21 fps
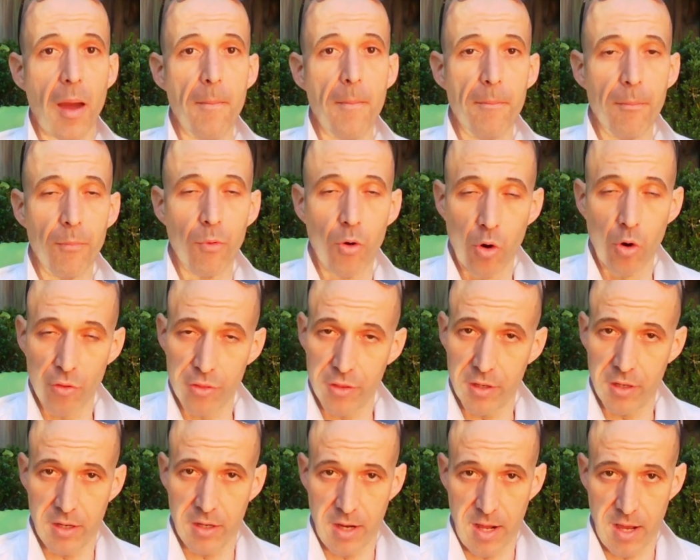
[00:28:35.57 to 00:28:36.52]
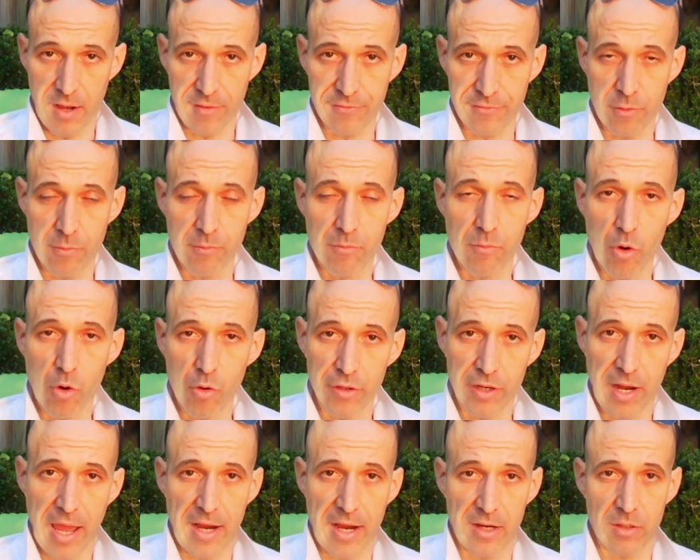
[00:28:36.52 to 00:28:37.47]
more than enough or more
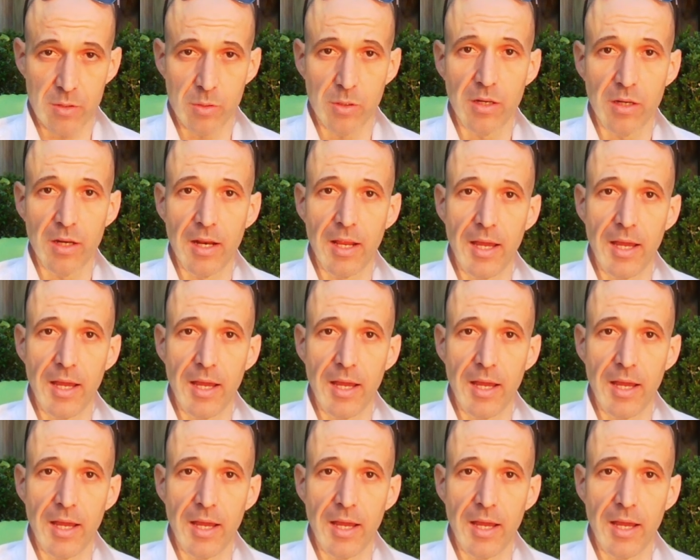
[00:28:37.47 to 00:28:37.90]
than adequate